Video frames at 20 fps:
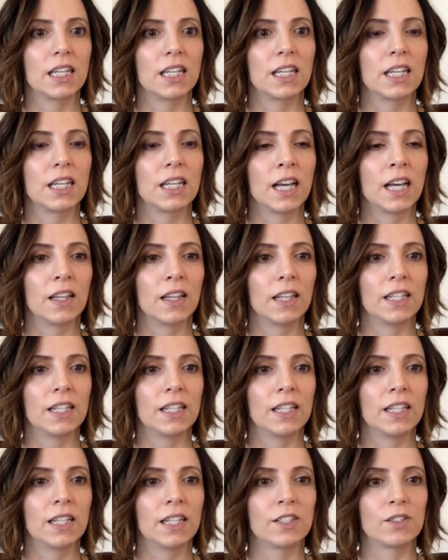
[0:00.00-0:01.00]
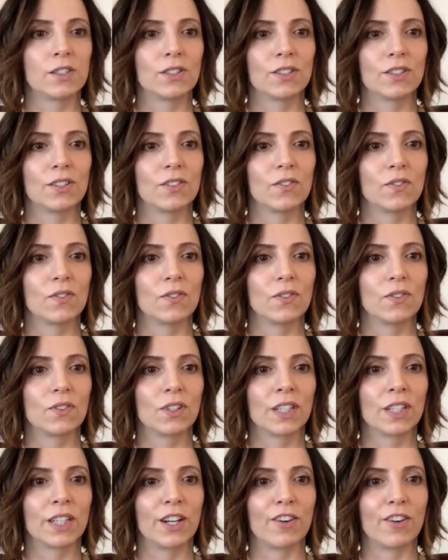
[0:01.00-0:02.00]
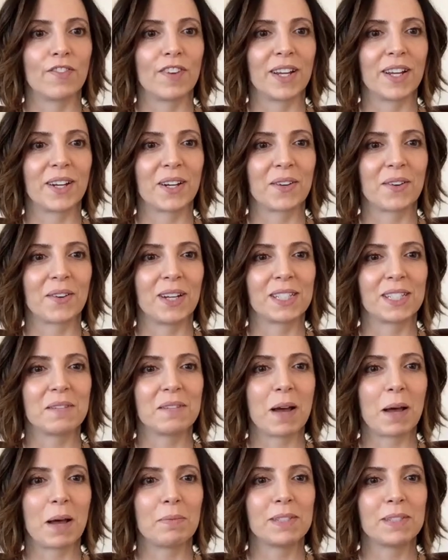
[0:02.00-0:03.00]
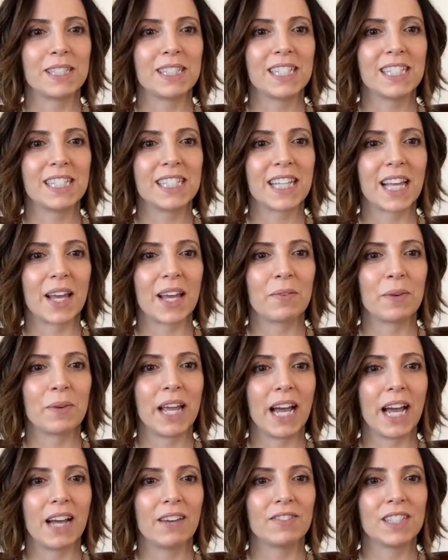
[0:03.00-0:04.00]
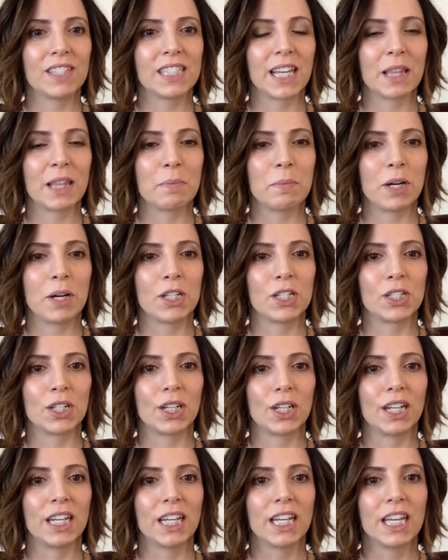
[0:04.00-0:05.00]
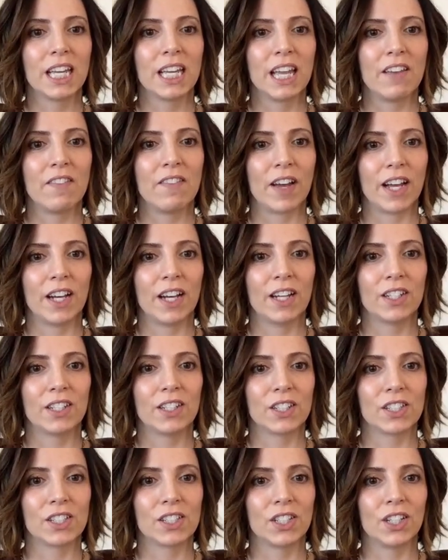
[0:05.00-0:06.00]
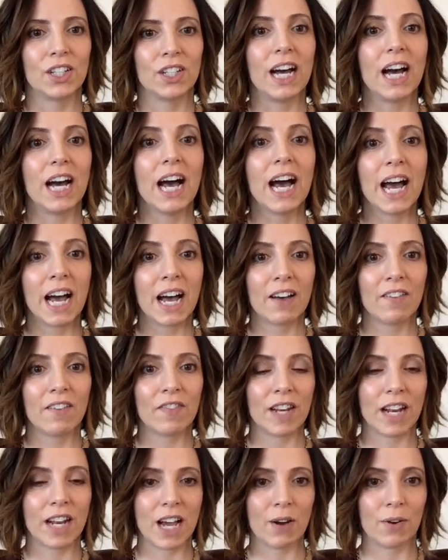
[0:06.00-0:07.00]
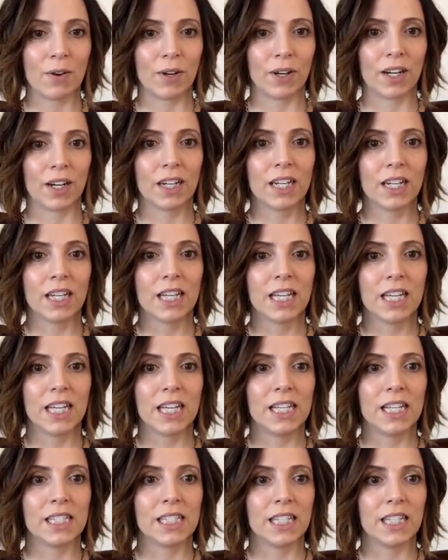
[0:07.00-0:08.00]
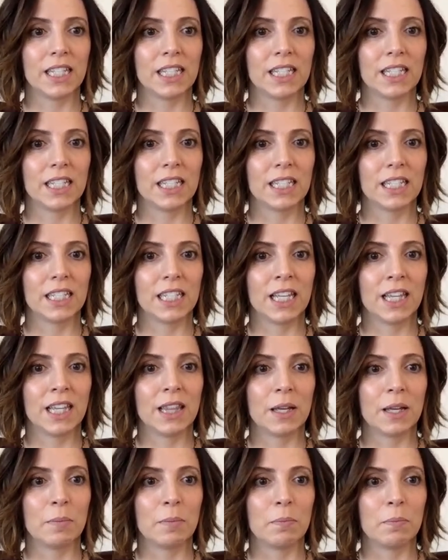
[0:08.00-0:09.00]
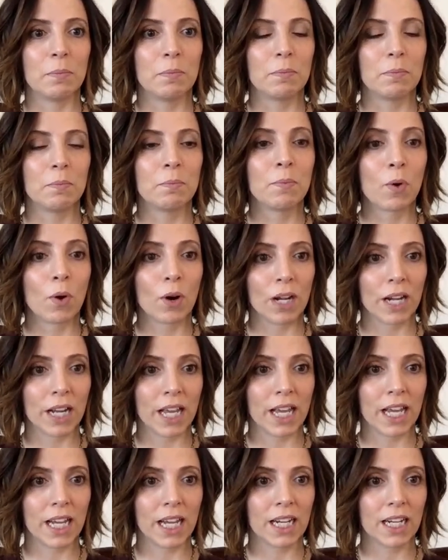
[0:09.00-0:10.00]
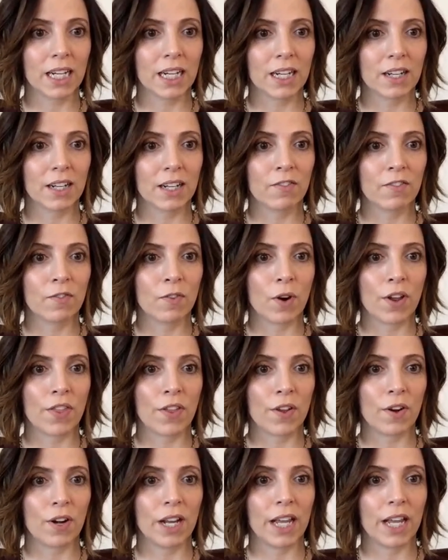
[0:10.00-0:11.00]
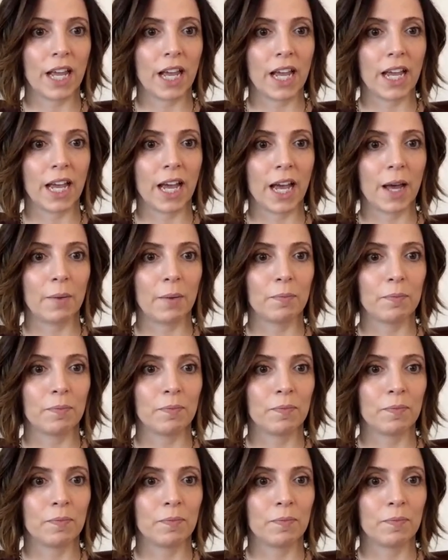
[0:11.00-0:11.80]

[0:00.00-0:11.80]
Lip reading: Helen is clarifying her question. Babaji said we have to say the mantra, if I understood, a half an hour. Is it in the morning, 4:30 a.m.?